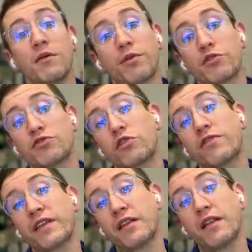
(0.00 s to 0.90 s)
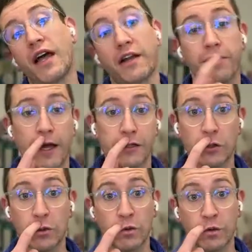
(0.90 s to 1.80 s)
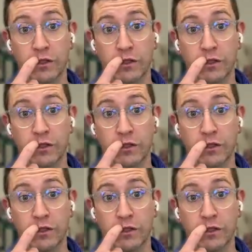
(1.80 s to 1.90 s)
preserving the line of that shoulder